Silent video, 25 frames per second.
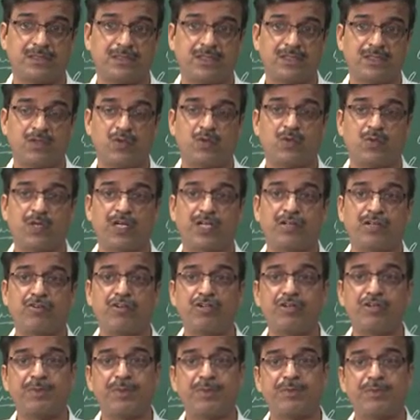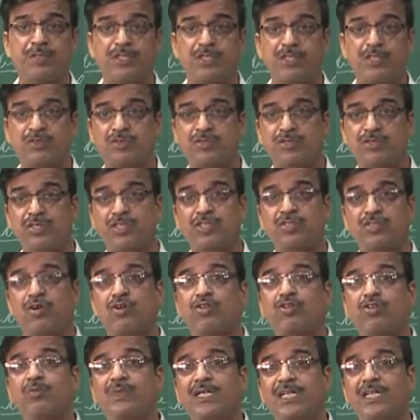What are going to be produced is
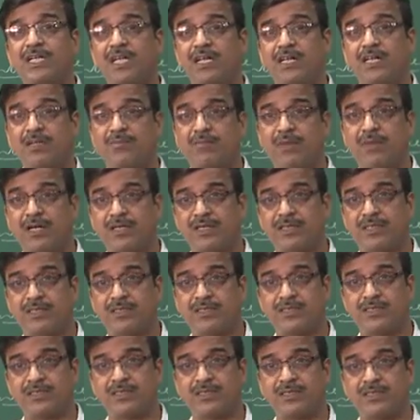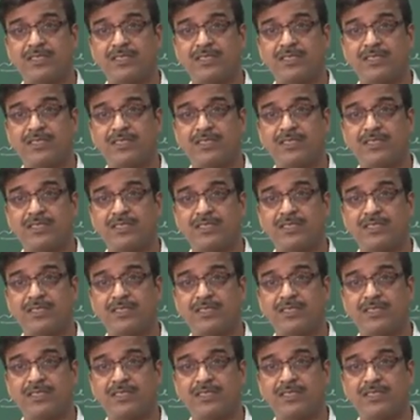automatically demanded.